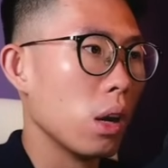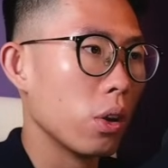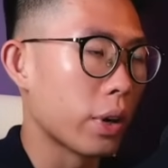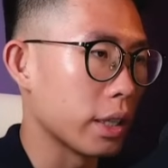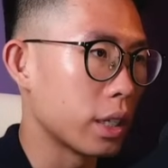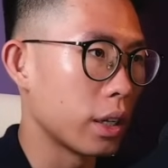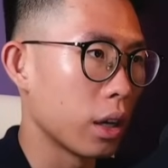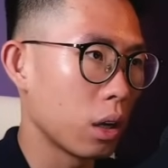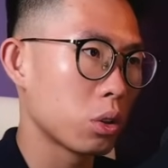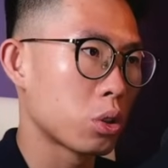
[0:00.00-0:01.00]
You can see
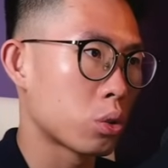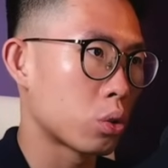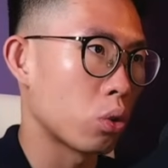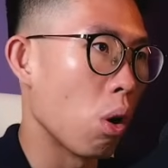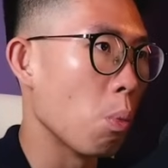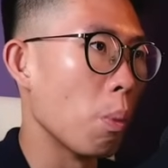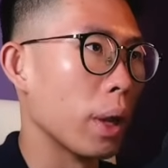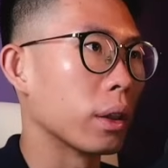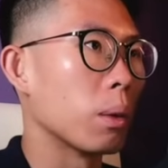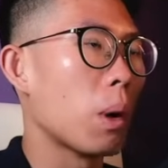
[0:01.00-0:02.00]
here, strong
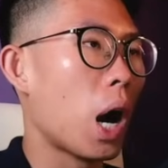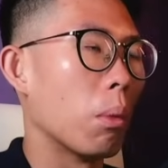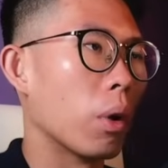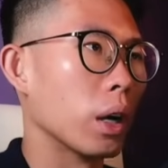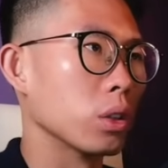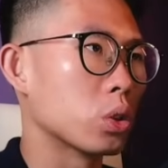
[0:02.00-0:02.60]
momentum up, right?